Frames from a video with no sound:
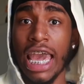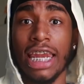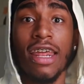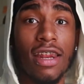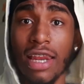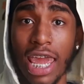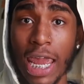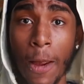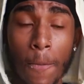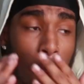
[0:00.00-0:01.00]
At the end of the
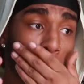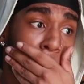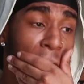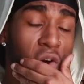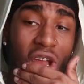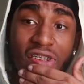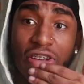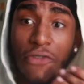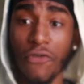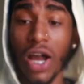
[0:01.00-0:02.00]
day, who gives
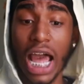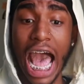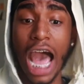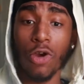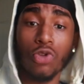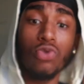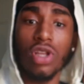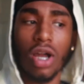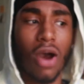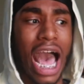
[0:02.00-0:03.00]
a fuck of how you
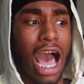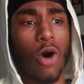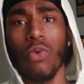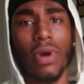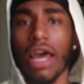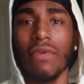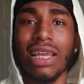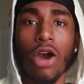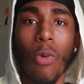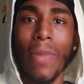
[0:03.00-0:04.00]
look or how, what,
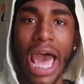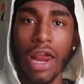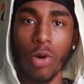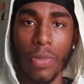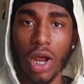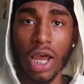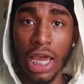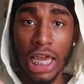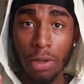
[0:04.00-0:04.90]
it don't matter, bro.